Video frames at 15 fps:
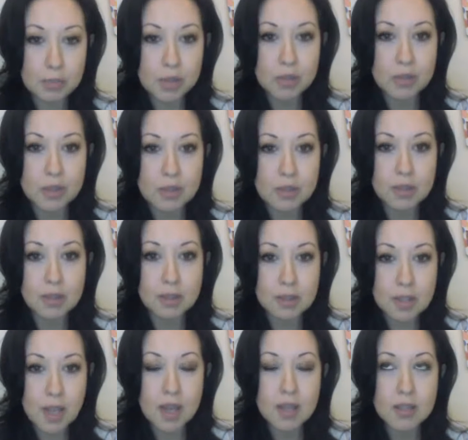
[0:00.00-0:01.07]
abuse and
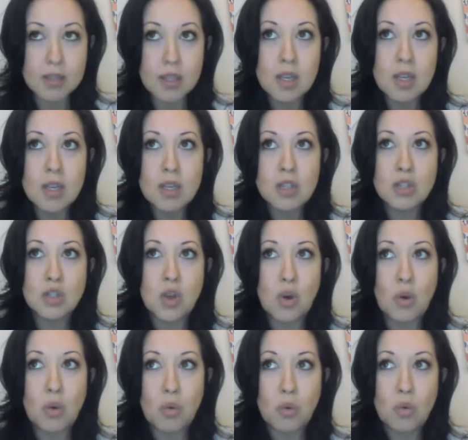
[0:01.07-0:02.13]
success.
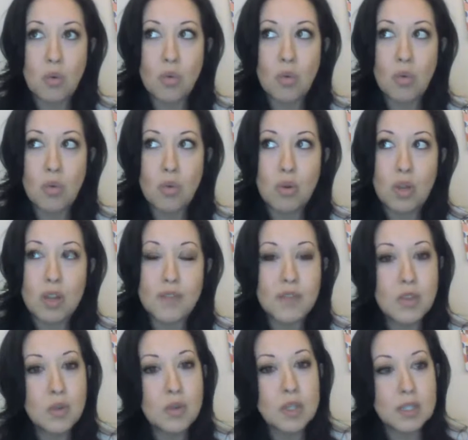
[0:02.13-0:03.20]
So
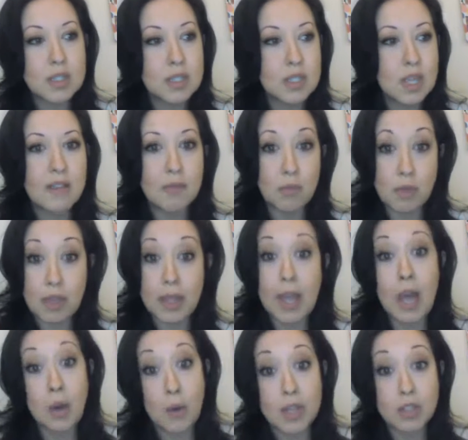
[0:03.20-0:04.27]
if you can, like
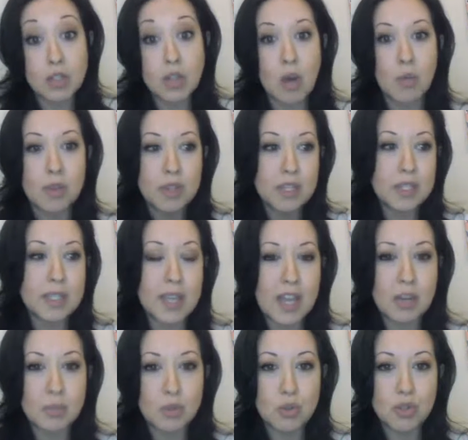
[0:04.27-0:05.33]
how I saw with these
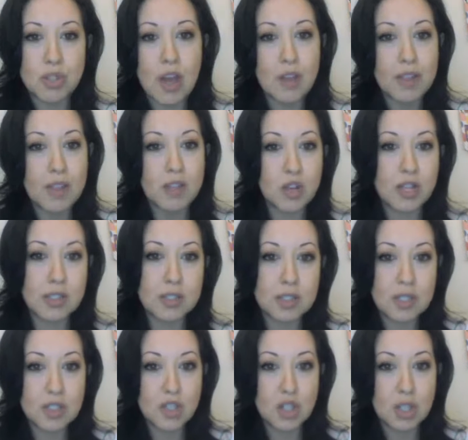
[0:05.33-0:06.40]
animals, how they
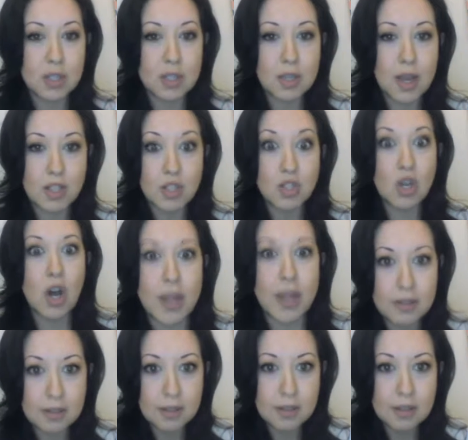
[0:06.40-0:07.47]
transitioned, I saw
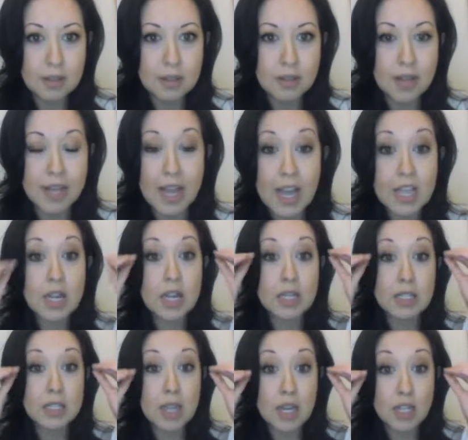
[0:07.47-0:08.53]
it. Like
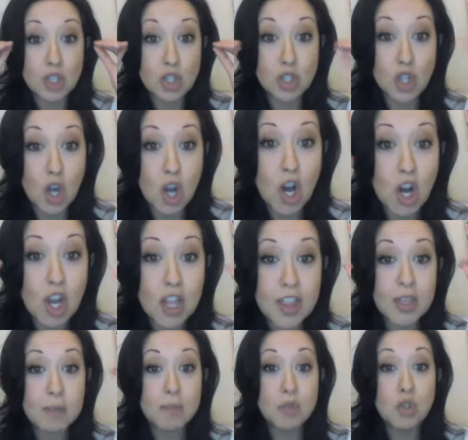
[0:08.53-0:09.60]
I saw
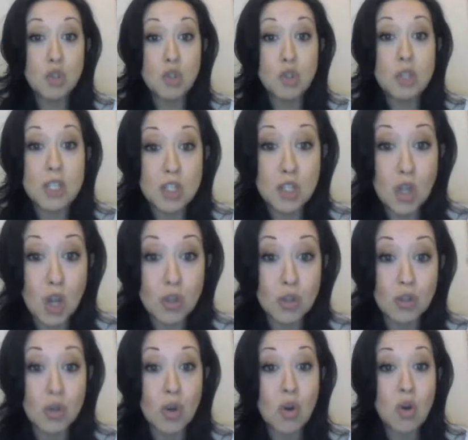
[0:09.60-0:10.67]
them do this on
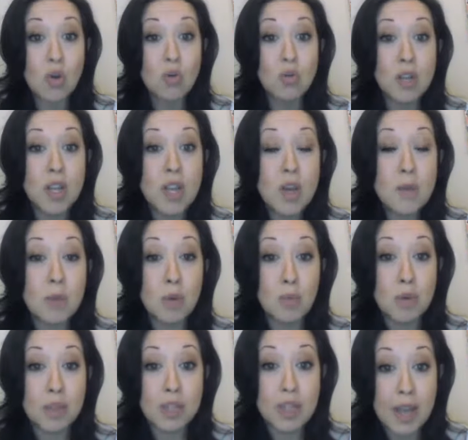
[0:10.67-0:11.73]
their own,
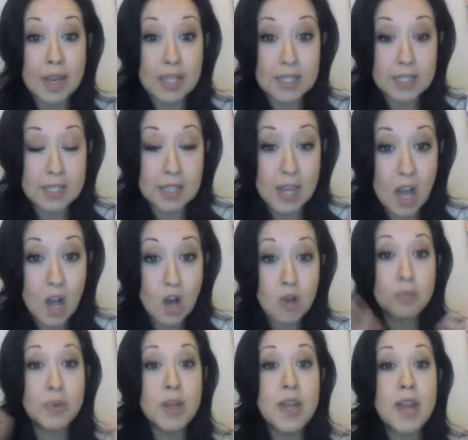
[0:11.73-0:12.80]
but with guidance and
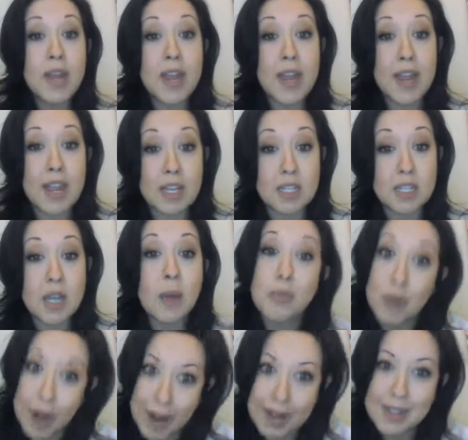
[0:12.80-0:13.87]
help and a
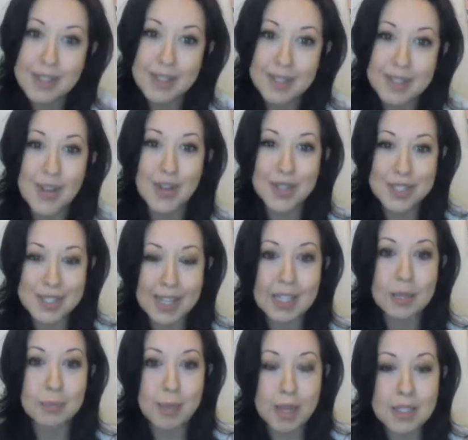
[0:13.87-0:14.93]
practice on a
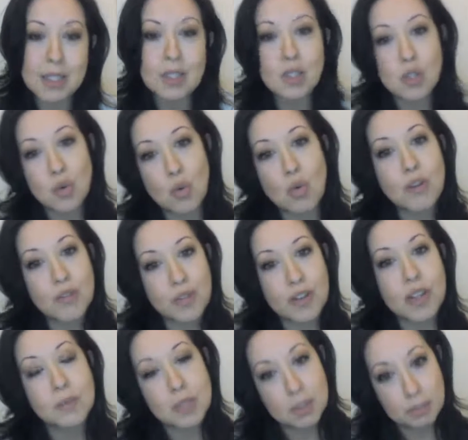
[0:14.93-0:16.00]
daily basis in order
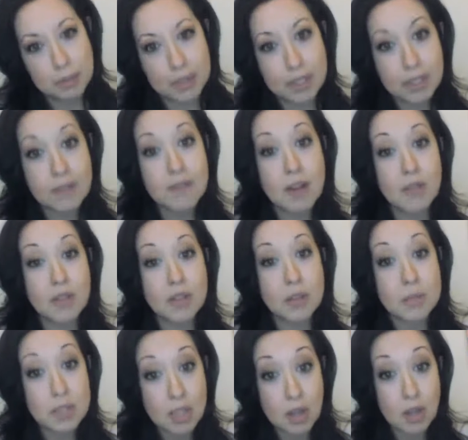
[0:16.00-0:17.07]
for them to believe that for
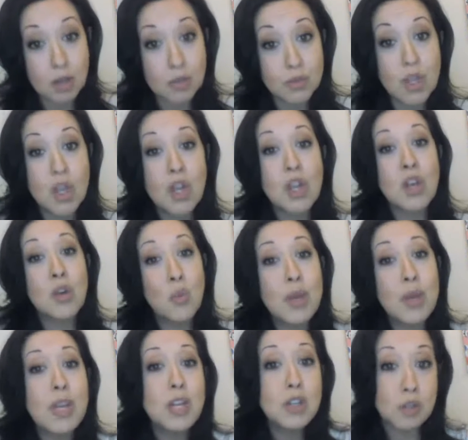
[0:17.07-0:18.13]
themselves.
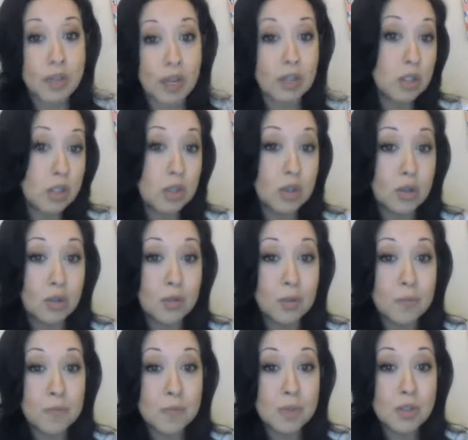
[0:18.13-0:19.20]
We can do that too.
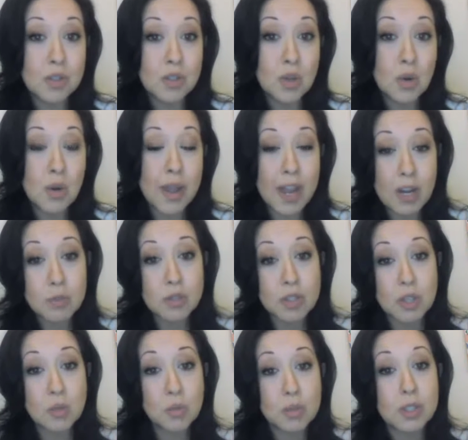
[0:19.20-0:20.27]
So animals
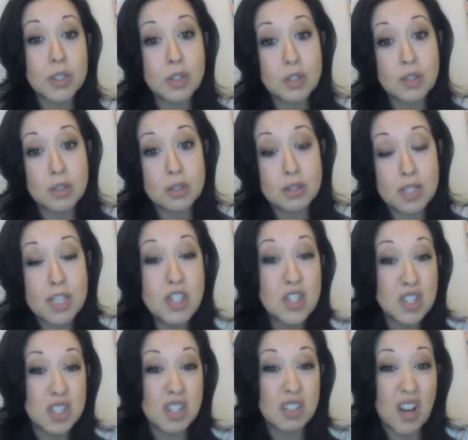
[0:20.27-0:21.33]
can really teach
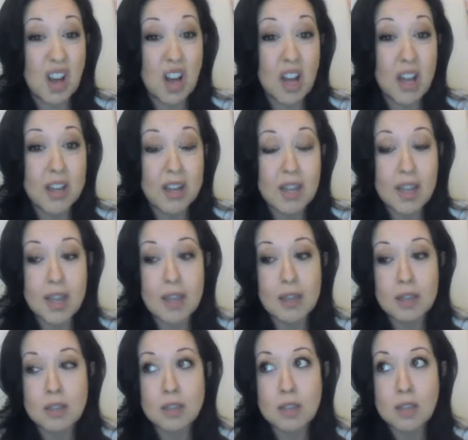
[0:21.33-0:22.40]
us a lot.
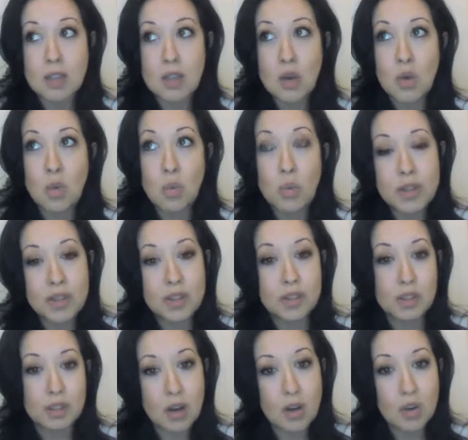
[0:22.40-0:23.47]
And with
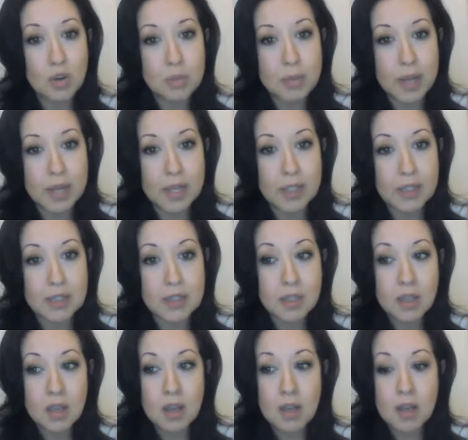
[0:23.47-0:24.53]
the cuddle
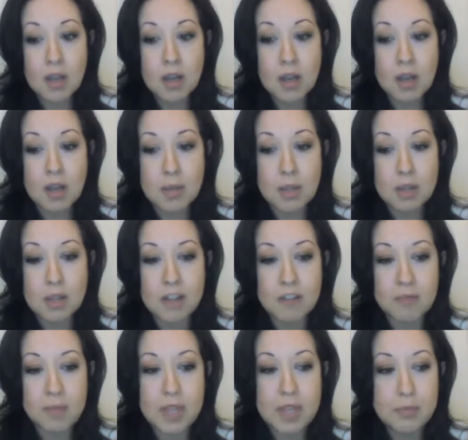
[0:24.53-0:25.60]
buddies, a lot
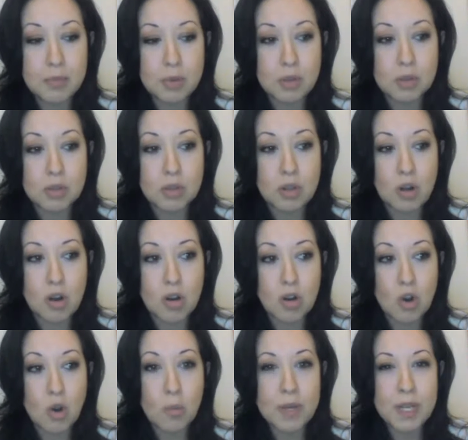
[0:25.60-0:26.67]
of people
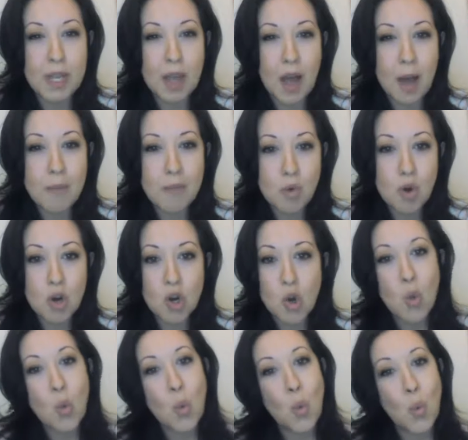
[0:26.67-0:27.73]
are opening up
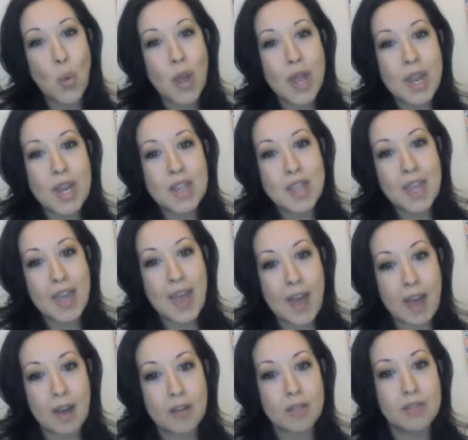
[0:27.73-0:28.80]
more when they
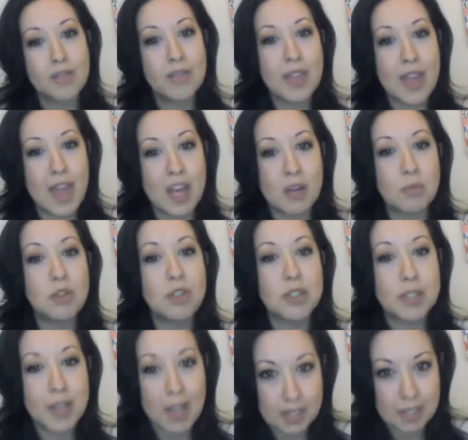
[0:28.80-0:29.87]
have the
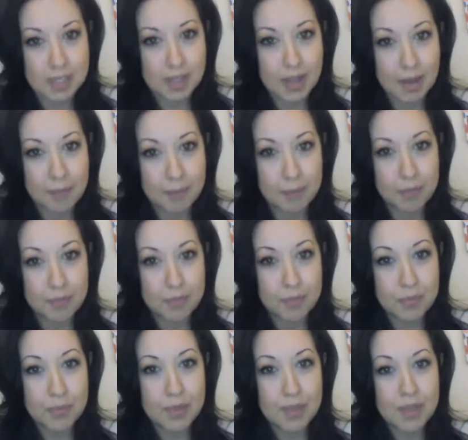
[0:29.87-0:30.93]
animal next to them.
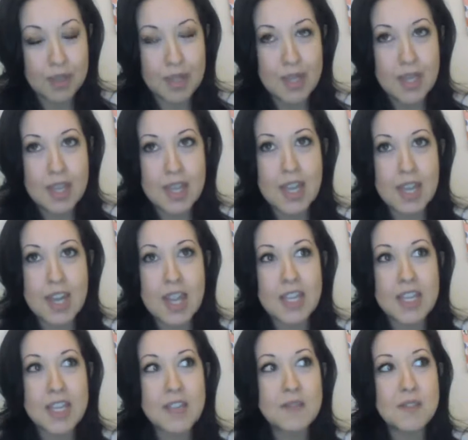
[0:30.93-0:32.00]

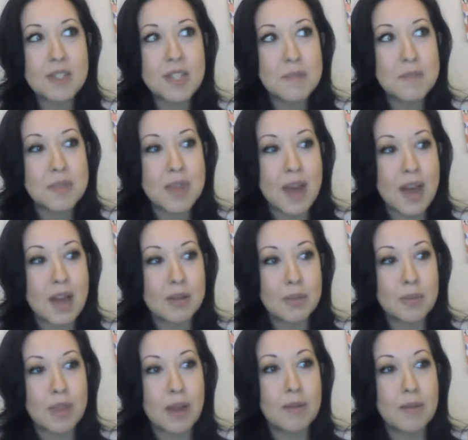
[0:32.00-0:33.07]
It gives them that